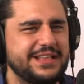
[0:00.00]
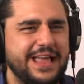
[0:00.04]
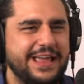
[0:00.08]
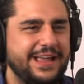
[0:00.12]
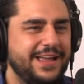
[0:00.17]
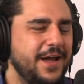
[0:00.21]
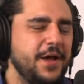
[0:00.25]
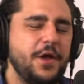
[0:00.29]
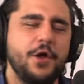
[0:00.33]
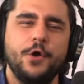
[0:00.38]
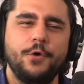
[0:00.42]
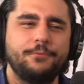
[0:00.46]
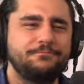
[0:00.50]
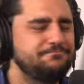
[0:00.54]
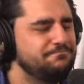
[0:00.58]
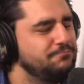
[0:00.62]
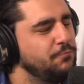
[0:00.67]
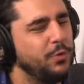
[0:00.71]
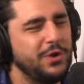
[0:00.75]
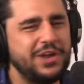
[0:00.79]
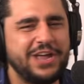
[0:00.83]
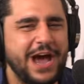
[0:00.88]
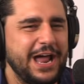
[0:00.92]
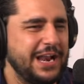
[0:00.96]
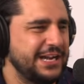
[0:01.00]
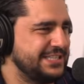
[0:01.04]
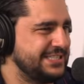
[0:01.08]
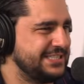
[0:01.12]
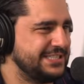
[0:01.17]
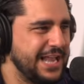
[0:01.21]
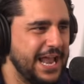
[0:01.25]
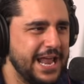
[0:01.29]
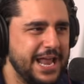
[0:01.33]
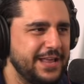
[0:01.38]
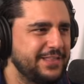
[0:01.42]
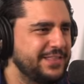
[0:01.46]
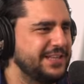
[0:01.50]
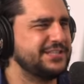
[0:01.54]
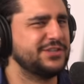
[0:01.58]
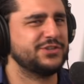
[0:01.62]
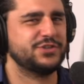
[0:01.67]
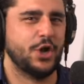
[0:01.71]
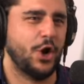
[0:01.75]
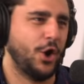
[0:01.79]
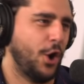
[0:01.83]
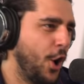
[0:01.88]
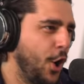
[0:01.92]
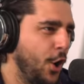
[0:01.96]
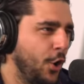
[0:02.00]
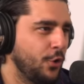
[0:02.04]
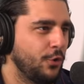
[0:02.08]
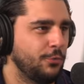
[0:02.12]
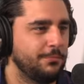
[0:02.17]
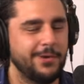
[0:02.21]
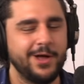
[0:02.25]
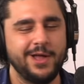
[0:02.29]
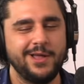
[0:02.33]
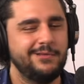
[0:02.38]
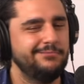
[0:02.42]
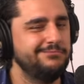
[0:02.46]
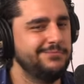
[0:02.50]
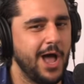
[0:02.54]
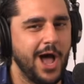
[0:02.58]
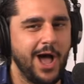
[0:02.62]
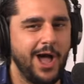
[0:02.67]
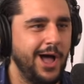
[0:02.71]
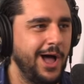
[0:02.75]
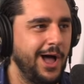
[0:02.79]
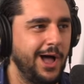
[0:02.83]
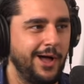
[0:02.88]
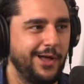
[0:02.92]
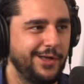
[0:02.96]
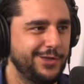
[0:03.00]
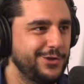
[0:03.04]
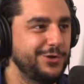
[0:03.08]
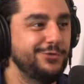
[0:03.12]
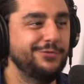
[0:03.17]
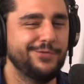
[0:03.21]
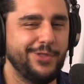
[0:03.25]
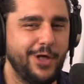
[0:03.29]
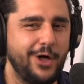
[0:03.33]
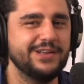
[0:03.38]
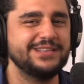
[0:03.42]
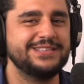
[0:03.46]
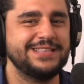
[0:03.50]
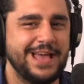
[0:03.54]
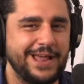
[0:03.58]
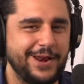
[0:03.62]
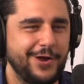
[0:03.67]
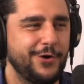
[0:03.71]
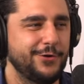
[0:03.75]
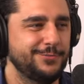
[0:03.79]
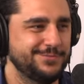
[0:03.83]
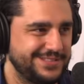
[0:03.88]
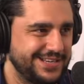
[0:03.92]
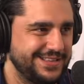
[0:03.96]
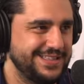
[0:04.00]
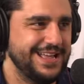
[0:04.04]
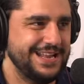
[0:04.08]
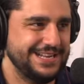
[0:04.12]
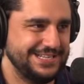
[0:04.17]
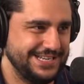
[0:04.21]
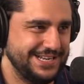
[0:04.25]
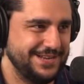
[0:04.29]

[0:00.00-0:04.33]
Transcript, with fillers: like we gotta stay. This is our home. Nah, you Bro. lost that home to that